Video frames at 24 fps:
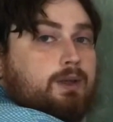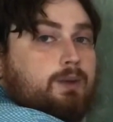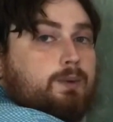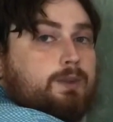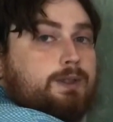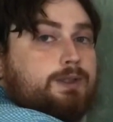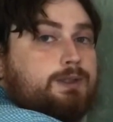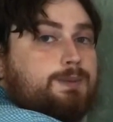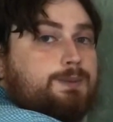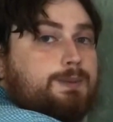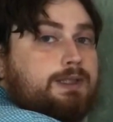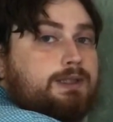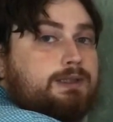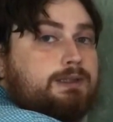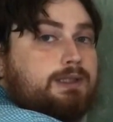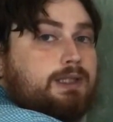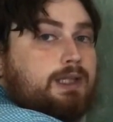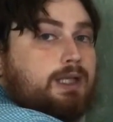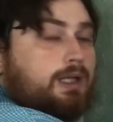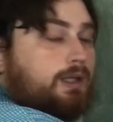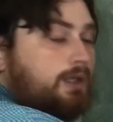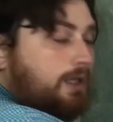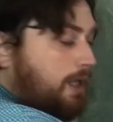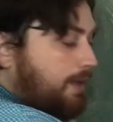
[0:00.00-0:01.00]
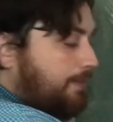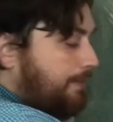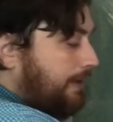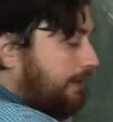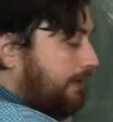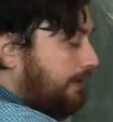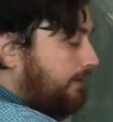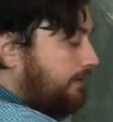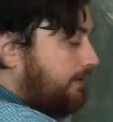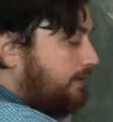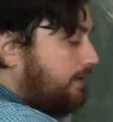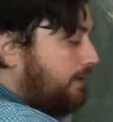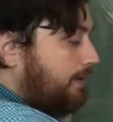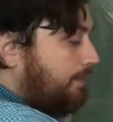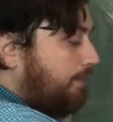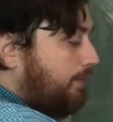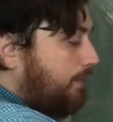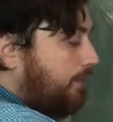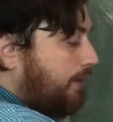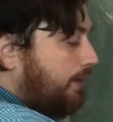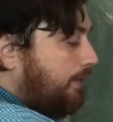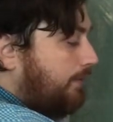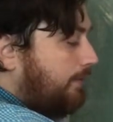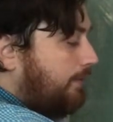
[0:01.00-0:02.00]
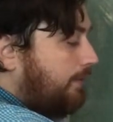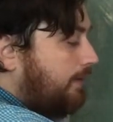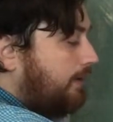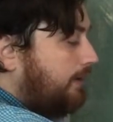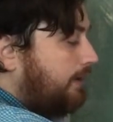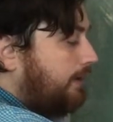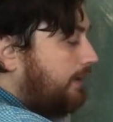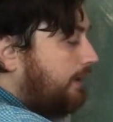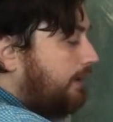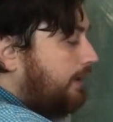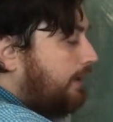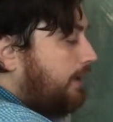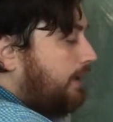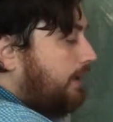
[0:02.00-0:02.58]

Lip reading: which means that I'm going to use the point 1